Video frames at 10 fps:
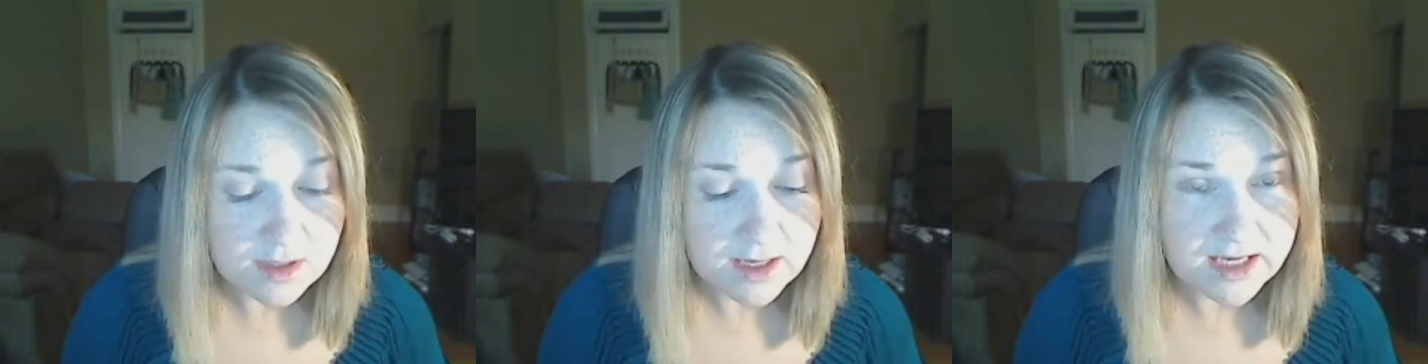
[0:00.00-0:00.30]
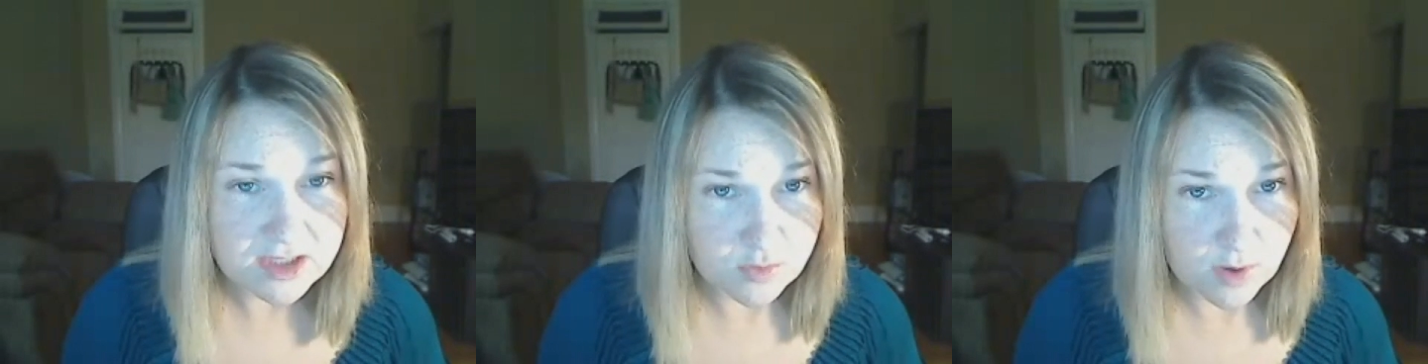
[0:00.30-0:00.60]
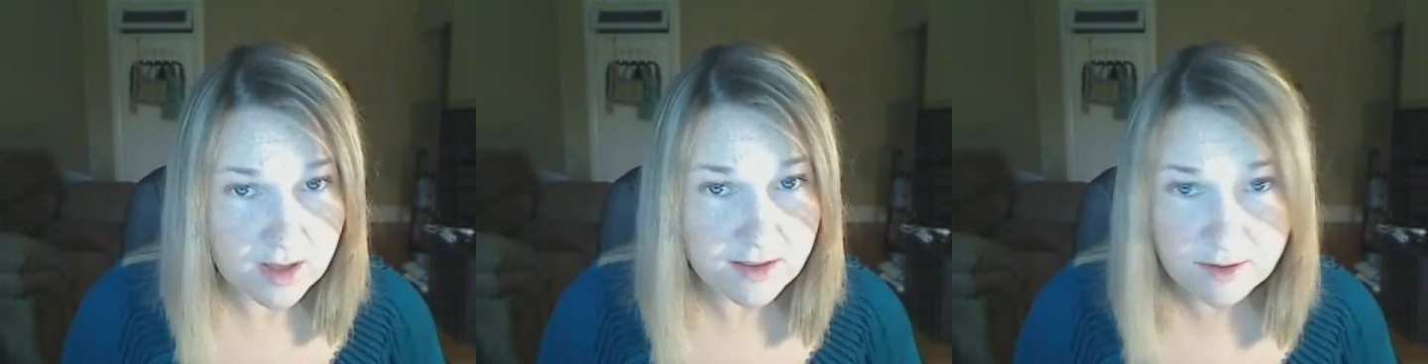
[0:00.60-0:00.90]
As
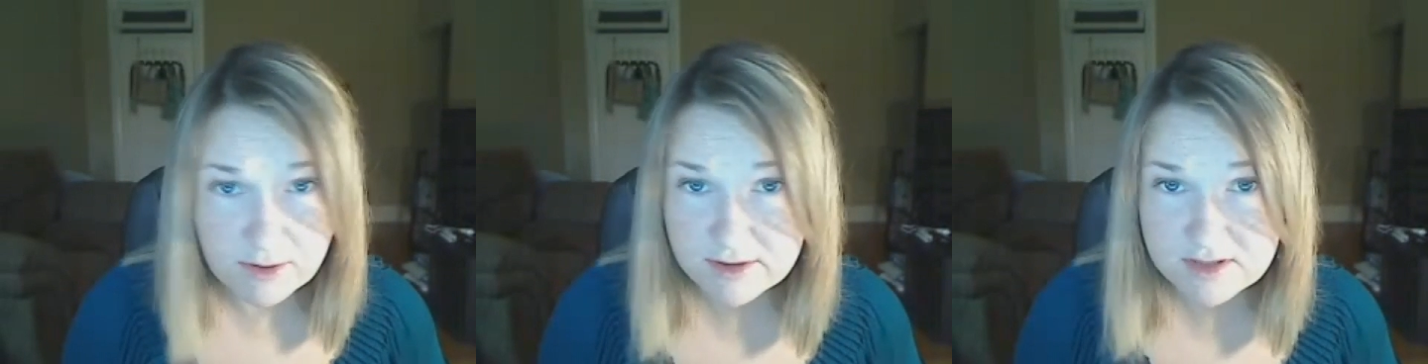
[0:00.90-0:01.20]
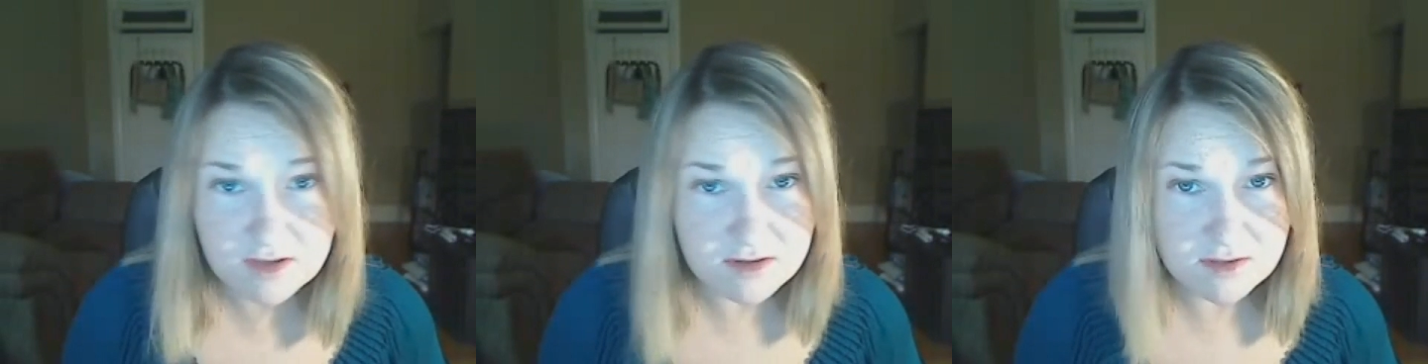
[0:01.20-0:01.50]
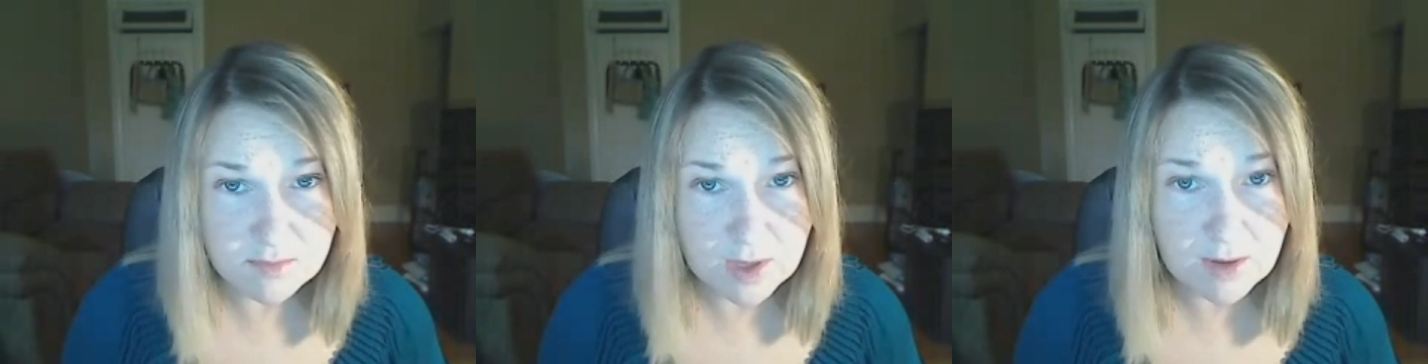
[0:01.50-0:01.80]
well, there are also
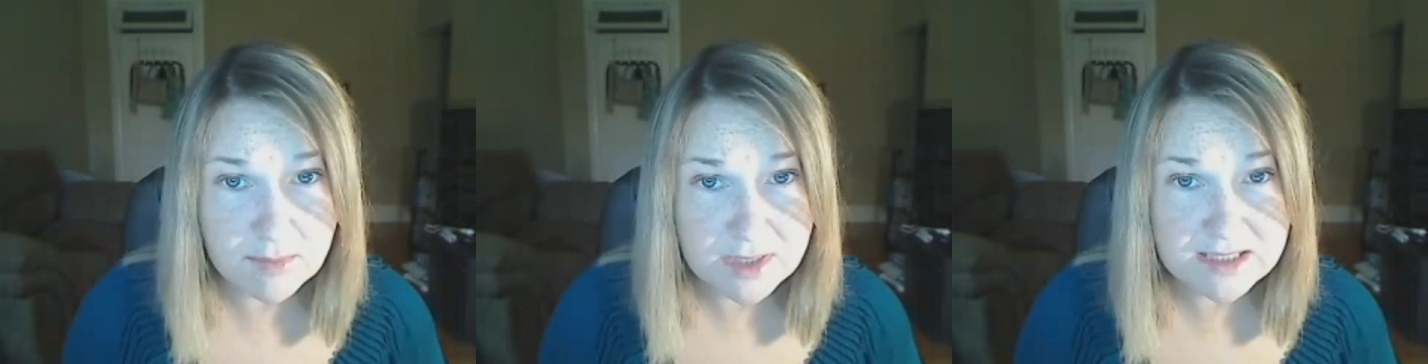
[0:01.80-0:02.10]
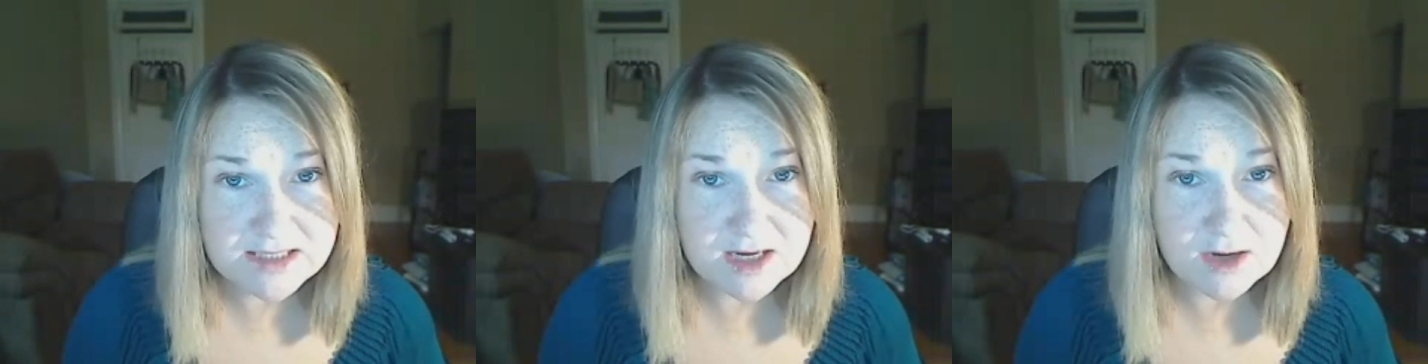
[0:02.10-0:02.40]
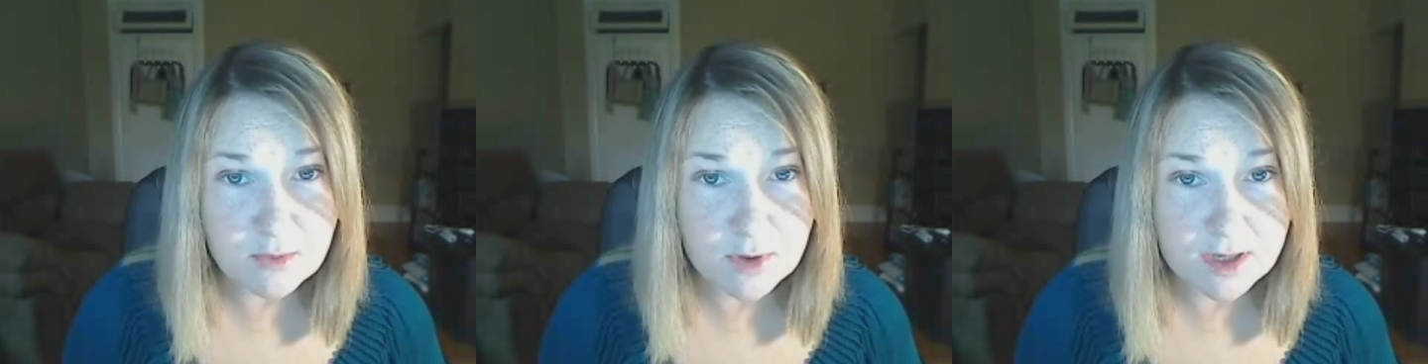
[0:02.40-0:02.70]
some companies that are
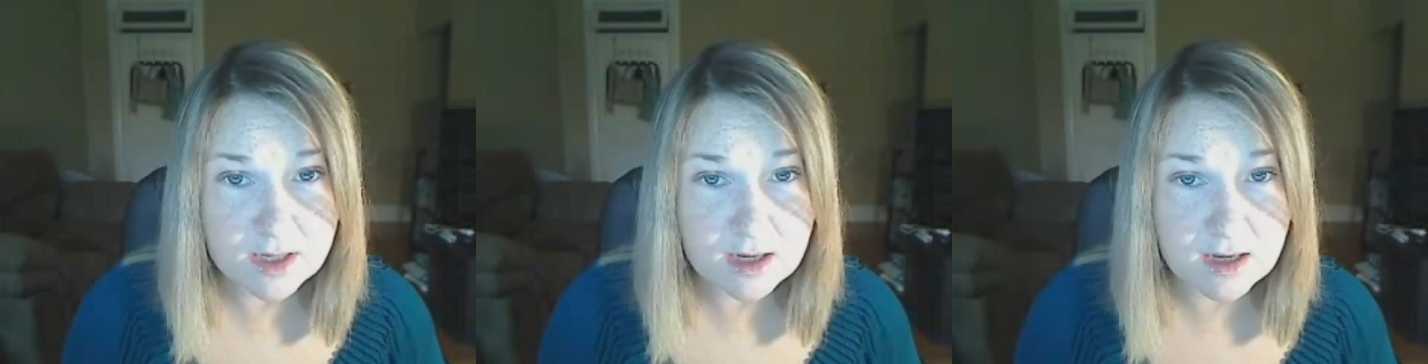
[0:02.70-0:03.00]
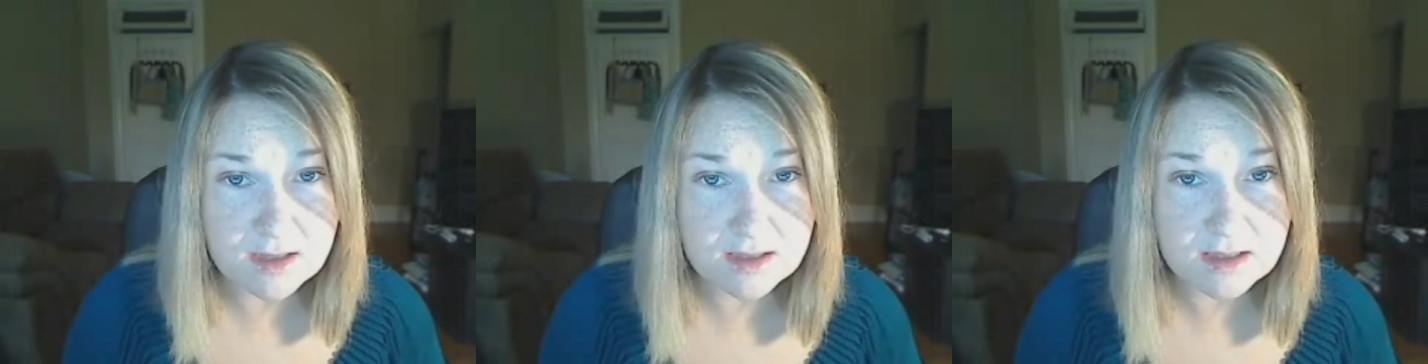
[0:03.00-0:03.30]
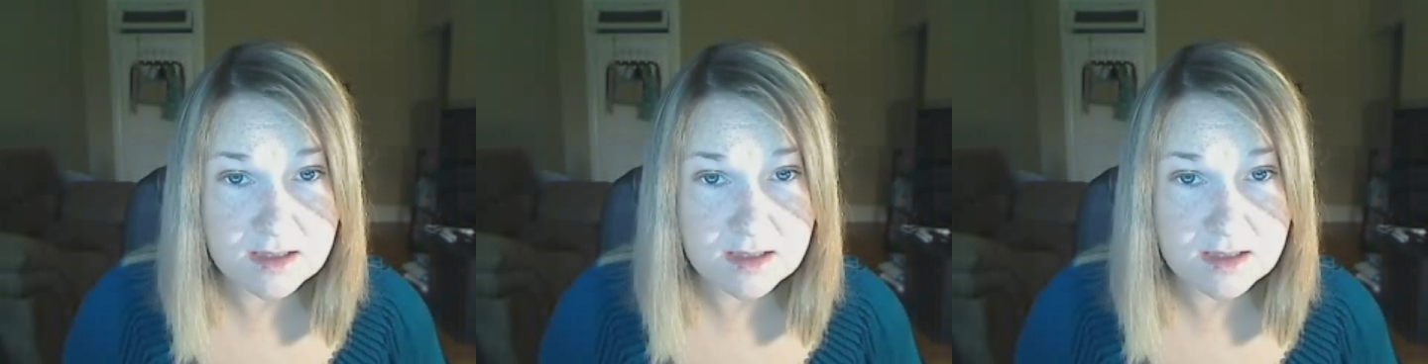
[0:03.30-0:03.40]
working on